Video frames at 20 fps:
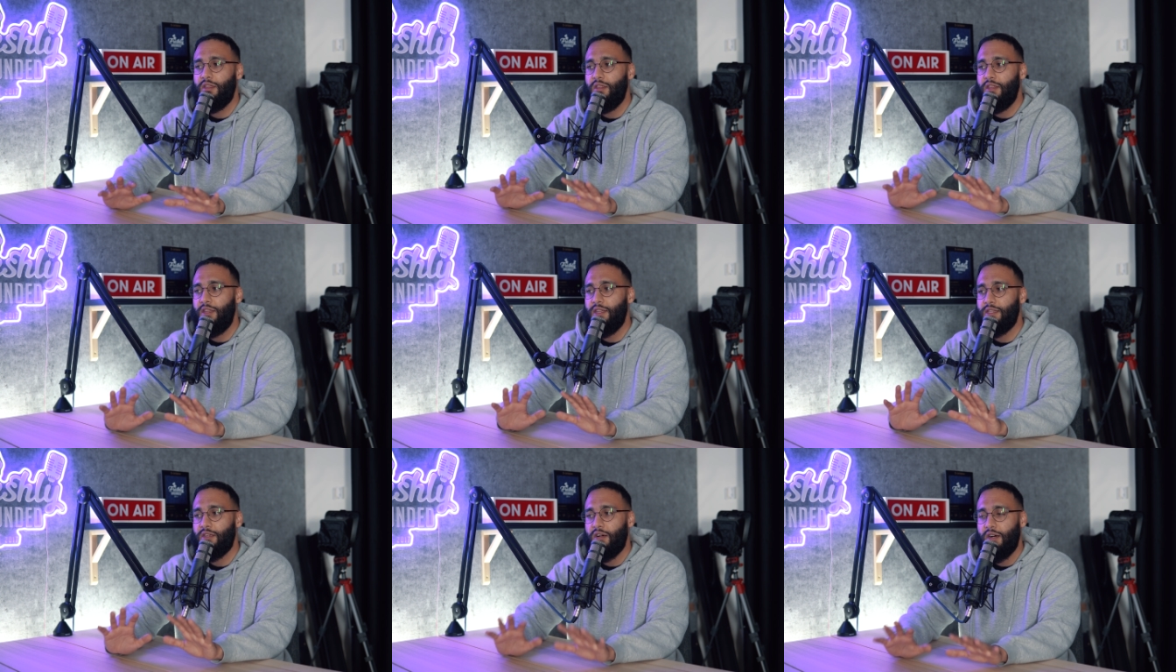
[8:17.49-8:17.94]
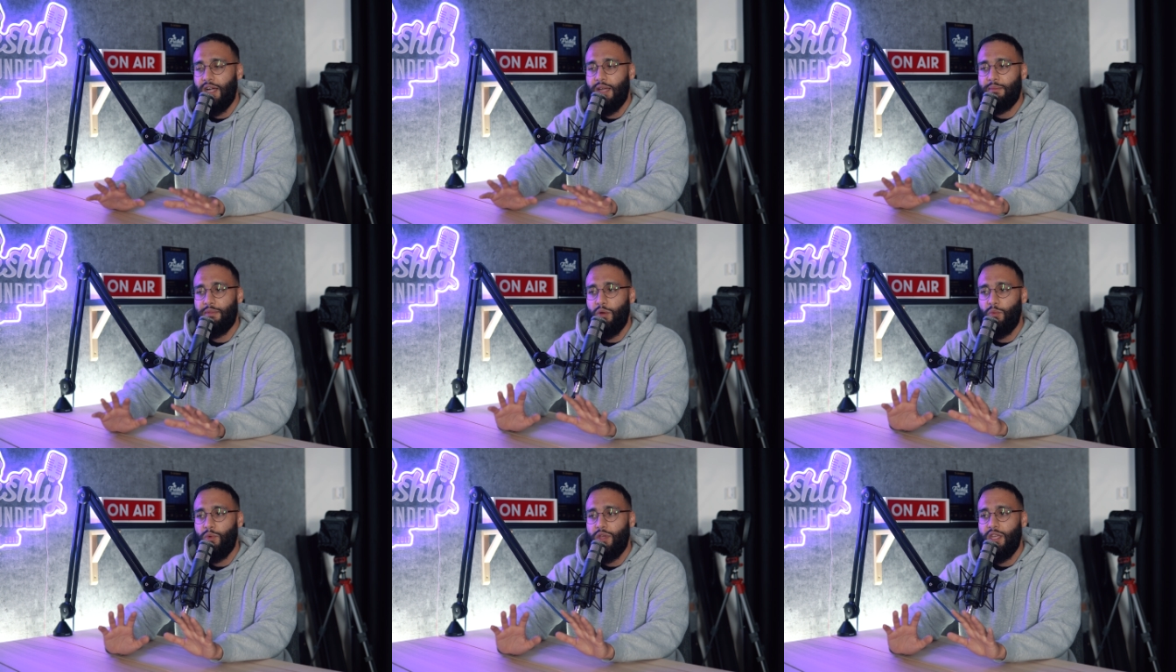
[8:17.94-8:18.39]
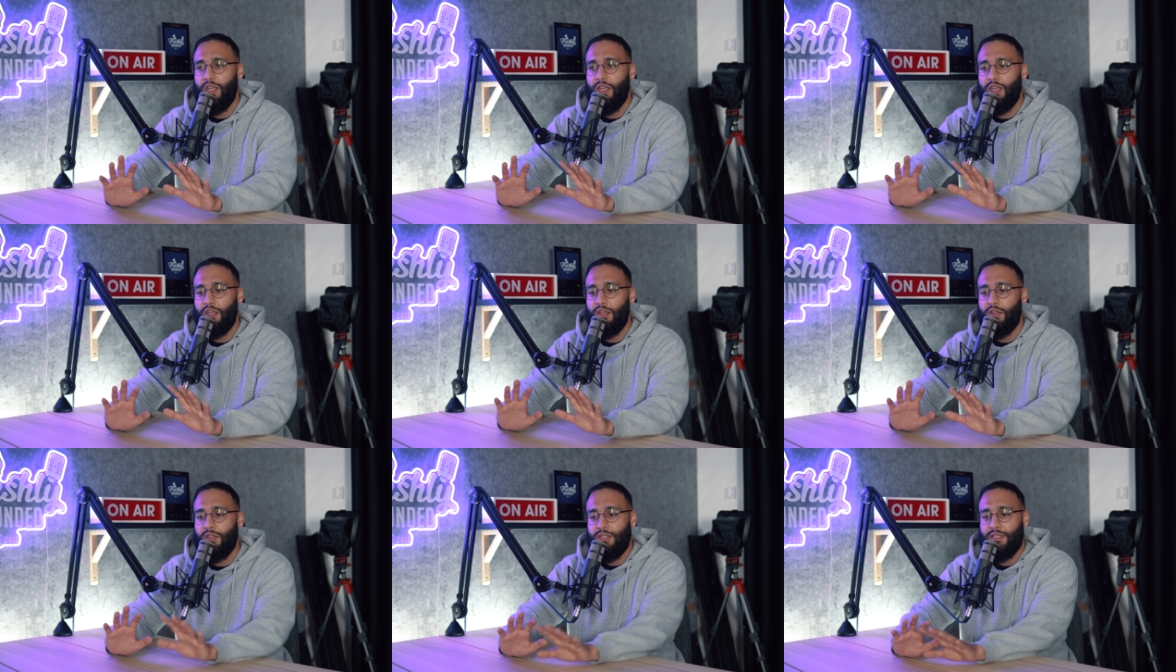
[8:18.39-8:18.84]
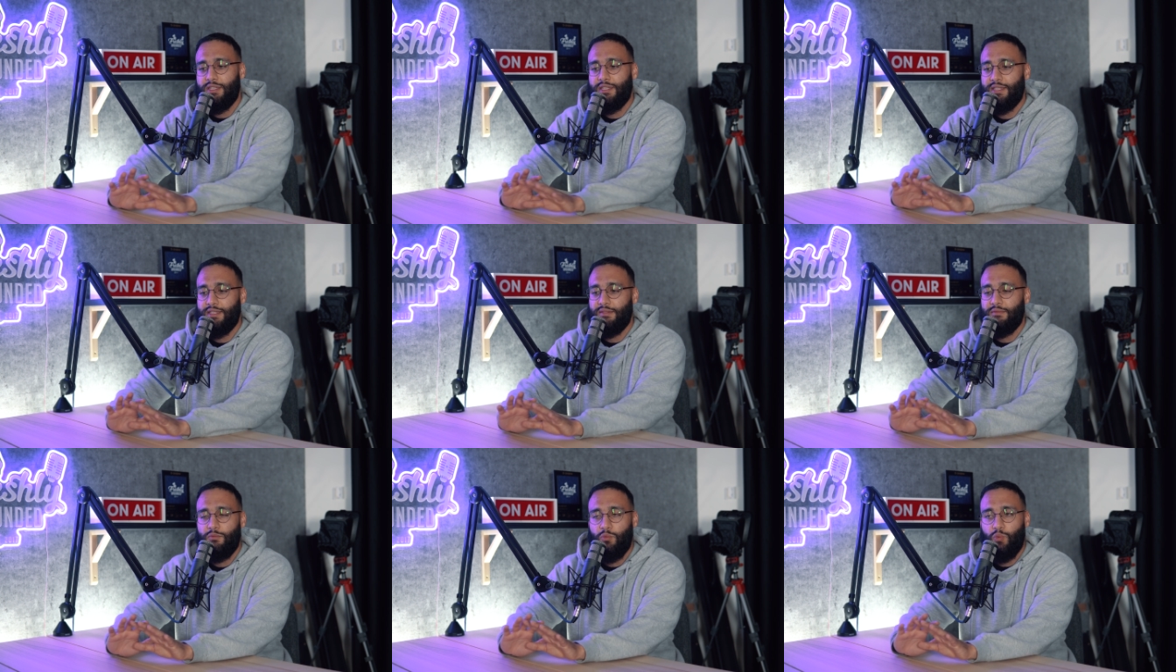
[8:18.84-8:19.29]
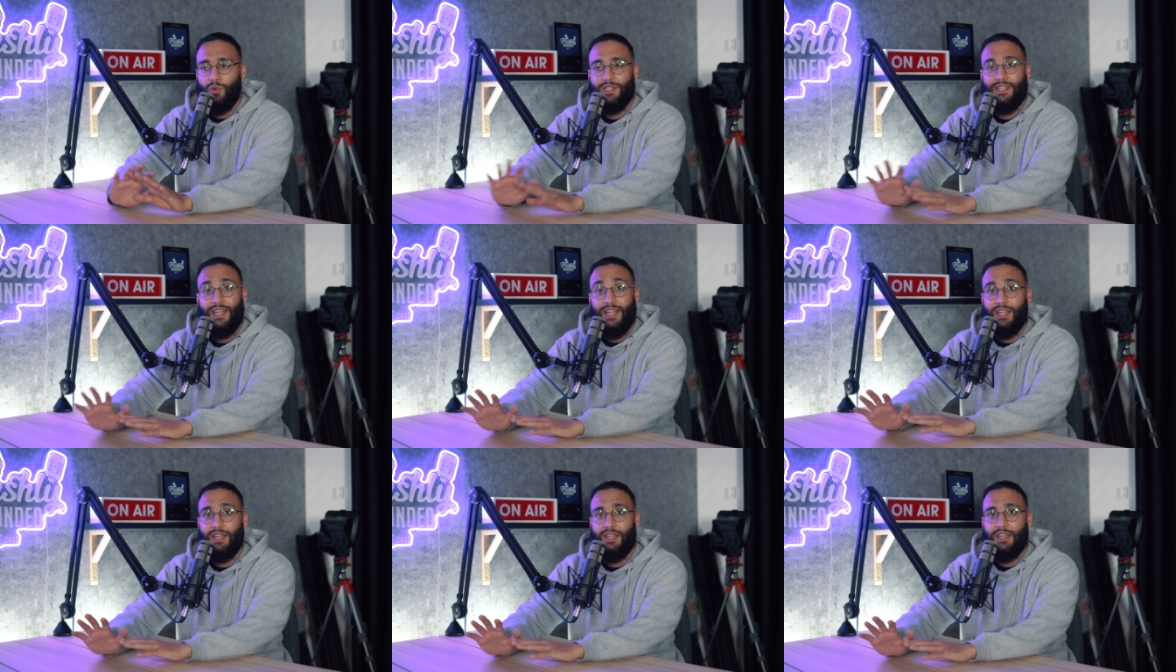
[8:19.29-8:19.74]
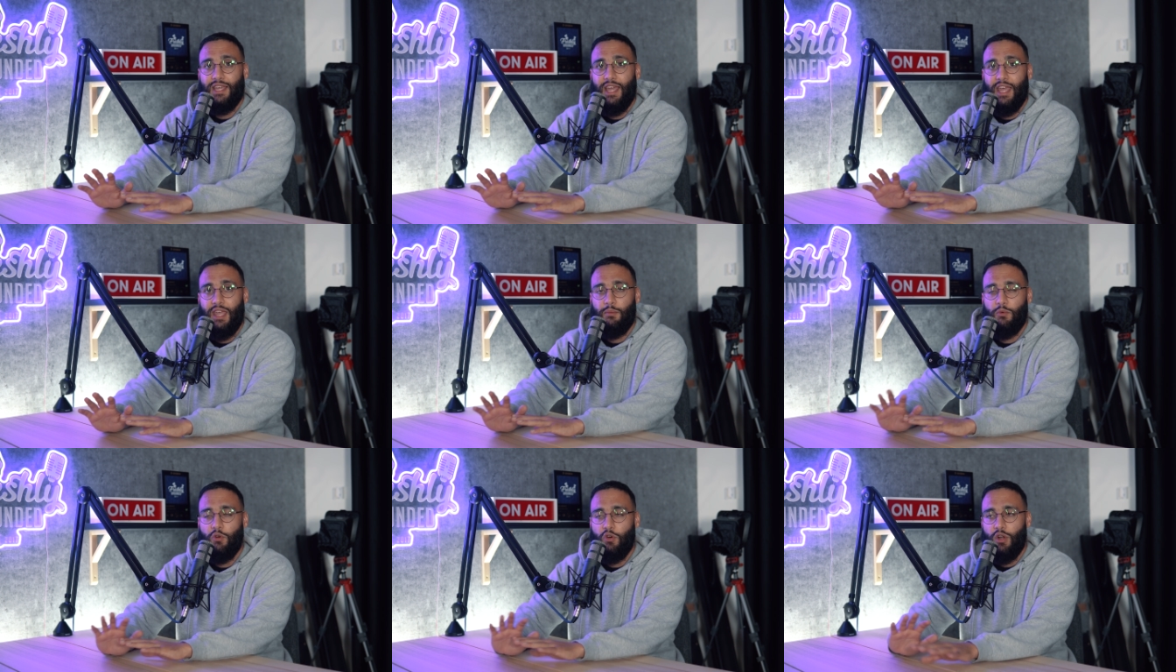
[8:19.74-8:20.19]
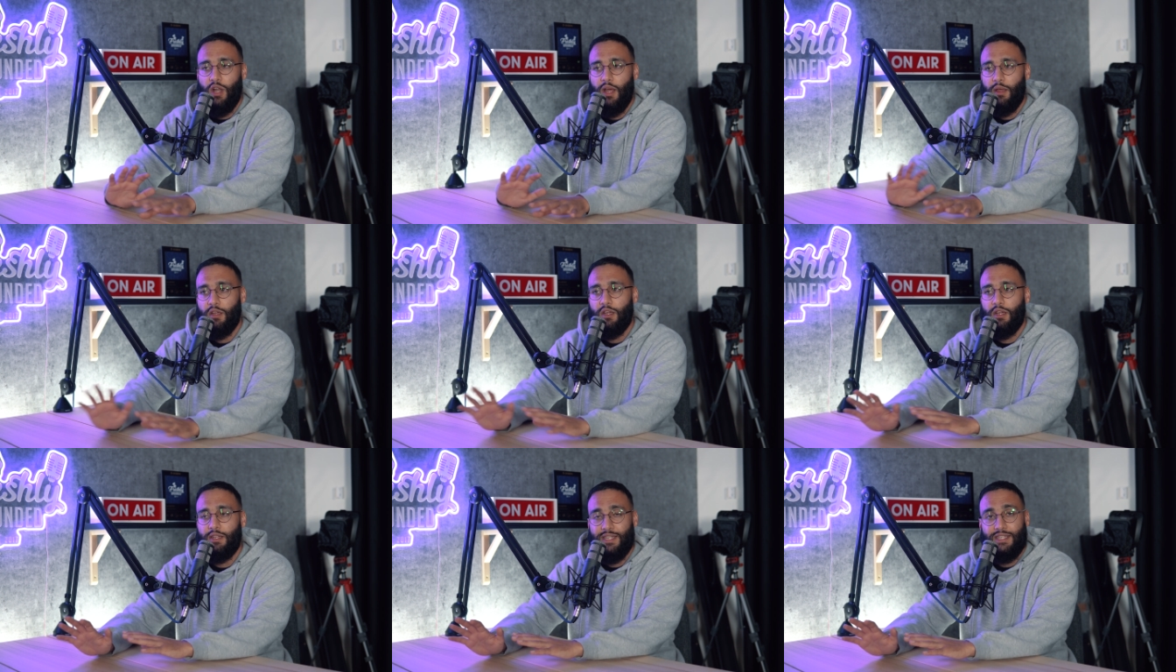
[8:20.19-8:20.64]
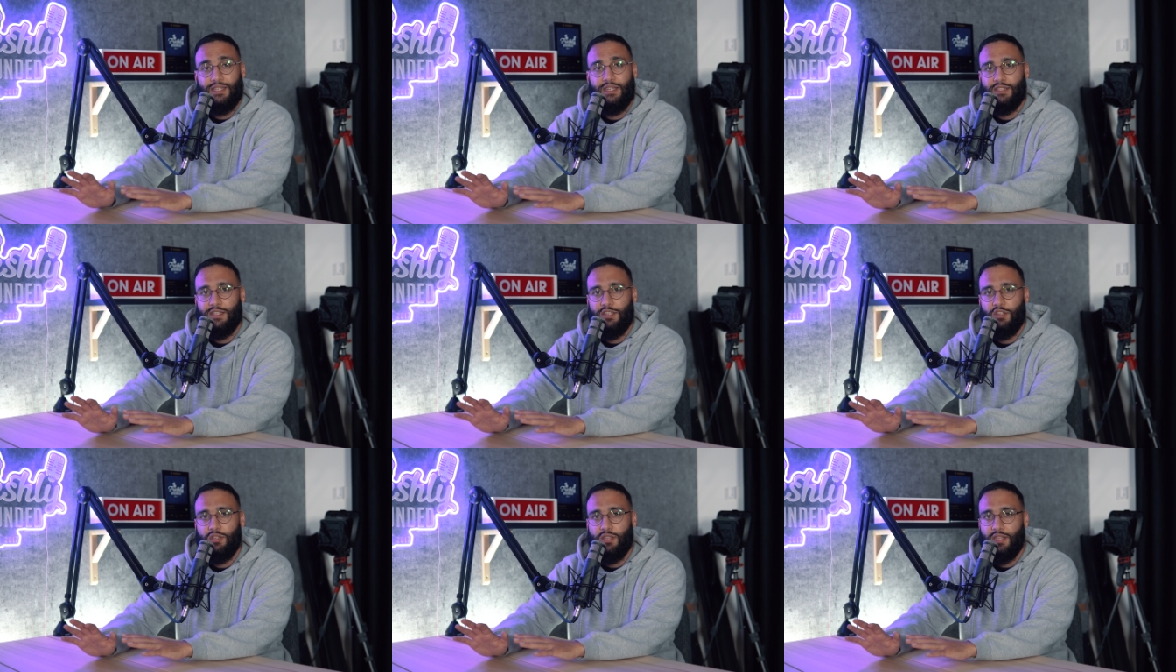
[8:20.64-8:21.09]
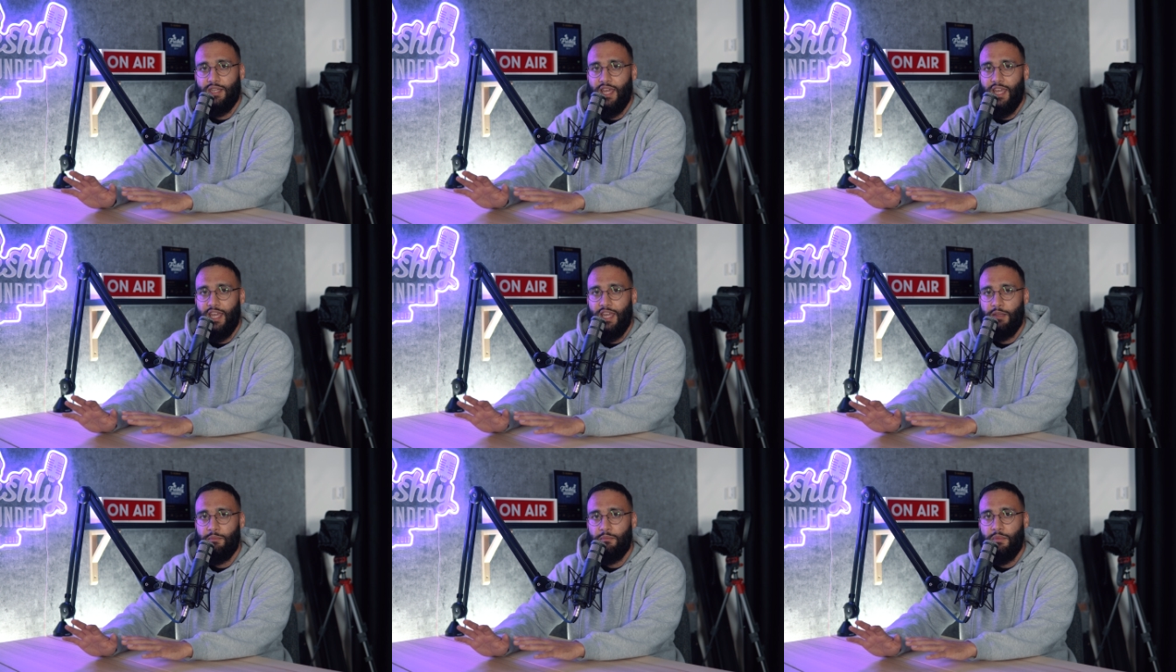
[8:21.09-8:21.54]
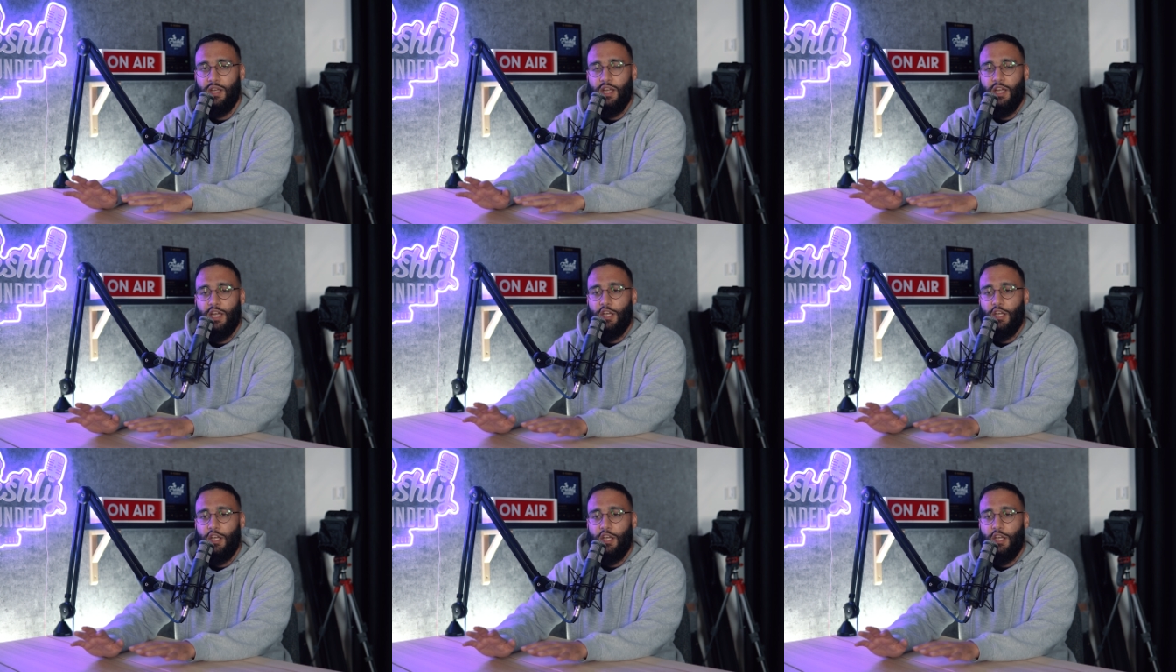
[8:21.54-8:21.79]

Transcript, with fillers: the time that we s- were selling the game or like discontinued the game,